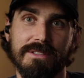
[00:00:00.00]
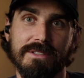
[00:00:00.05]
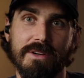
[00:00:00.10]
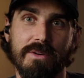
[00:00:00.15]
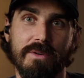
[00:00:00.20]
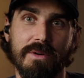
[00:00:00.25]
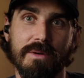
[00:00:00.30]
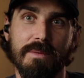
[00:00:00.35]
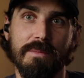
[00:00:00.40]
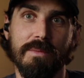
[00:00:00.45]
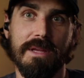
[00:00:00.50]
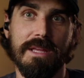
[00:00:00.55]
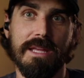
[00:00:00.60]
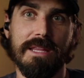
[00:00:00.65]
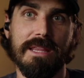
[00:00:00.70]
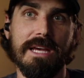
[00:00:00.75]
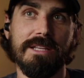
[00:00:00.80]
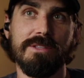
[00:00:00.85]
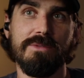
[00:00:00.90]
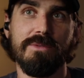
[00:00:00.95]
So
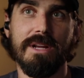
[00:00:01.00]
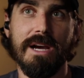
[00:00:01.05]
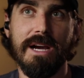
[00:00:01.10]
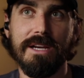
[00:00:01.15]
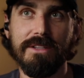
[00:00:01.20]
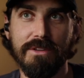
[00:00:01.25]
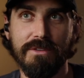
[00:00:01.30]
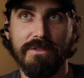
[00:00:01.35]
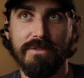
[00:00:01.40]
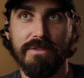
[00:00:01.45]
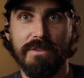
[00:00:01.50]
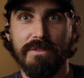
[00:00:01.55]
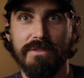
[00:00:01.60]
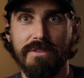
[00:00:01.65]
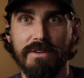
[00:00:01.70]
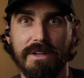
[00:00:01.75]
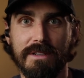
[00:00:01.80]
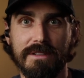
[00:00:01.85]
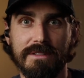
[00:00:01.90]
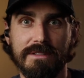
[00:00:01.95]
that's what I do for
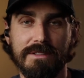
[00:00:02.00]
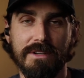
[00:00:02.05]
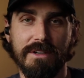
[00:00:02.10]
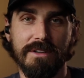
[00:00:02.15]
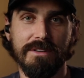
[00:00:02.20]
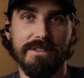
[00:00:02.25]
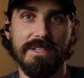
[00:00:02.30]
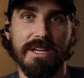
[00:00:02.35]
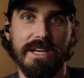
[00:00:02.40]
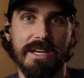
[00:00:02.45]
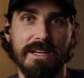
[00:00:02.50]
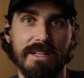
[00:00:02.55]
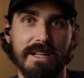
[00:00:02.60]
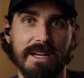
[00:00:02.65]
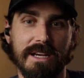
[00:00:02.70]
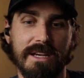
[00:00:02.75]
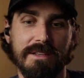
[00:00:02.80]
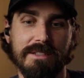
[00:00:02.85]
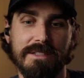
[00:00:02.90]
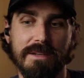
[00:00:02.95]
fun. So you're saying
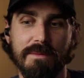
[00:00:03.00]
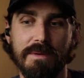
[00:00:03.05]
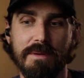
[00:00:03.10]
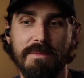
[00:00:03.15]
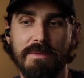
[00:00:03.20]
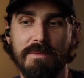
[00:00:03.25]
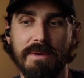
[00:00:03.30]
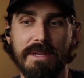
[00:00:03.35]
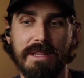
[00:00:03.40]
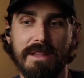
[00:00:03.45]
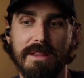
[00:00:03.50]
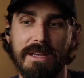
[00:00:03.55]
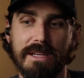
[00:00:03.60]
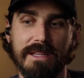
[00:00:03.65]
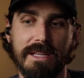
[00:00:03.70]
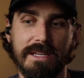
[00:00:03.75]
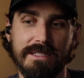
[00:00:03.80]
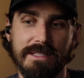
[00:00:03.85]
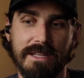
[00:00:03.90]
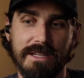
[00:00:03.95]
like some people might think
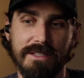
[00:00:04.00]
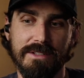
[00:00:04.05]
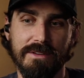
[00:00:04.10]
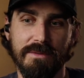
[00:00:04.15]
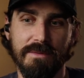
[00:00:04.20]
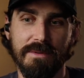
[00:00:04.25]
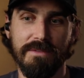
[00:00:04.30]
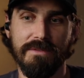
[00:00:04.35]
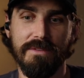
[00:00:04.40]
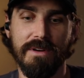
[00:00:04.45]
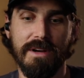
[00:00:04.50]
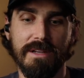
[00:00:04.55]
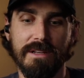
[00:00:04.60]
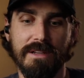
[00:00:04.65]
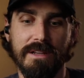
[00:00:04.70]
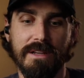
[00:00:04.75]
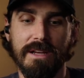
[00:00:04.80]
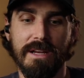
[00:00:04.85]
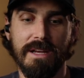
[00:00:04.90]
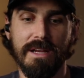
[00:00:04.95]
that's not so much fun.